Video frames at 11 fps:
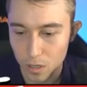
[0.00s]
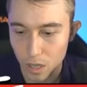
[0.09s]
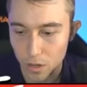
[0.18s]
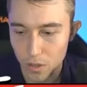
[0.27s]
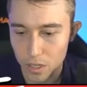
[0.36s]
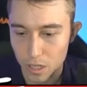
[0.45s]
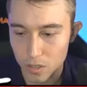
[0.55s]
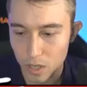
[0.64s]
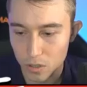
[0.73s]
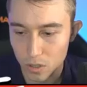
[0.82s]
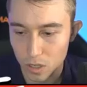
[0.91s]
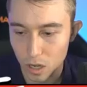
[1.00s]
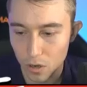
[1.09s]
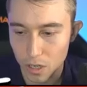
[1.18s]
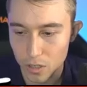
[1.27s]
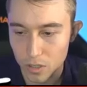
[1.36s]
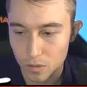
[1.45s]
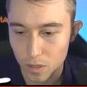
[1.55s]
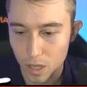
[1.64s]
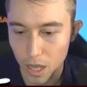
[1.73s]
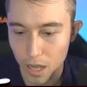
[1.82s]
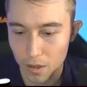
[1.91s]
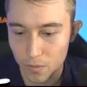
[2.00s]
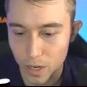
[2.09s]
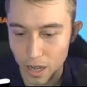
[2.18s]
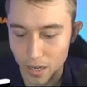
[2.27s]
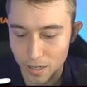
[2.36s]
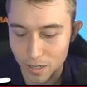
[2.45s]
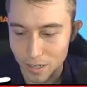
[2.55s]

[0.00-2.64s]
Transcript: I don't think he does, actually. Oh, he does. Ah, I forgot.